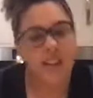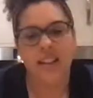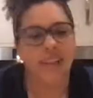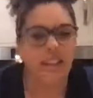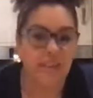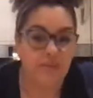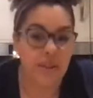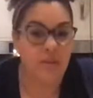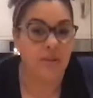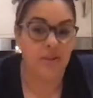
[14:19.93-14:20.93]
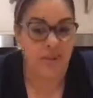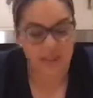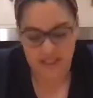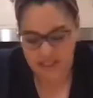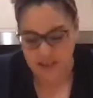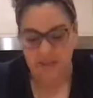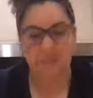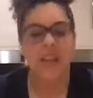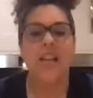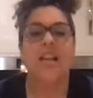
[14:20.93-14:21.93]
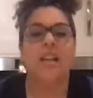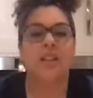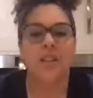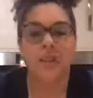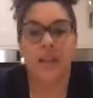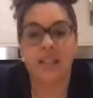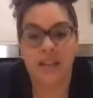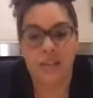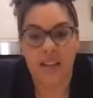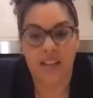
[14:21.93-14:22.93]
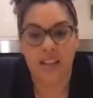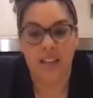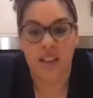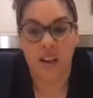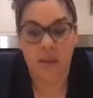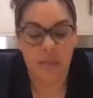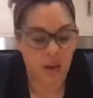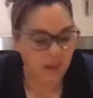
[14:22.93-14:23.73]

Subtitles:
you know, it wasn't softened. Do you know what? It doesn't matter because I'm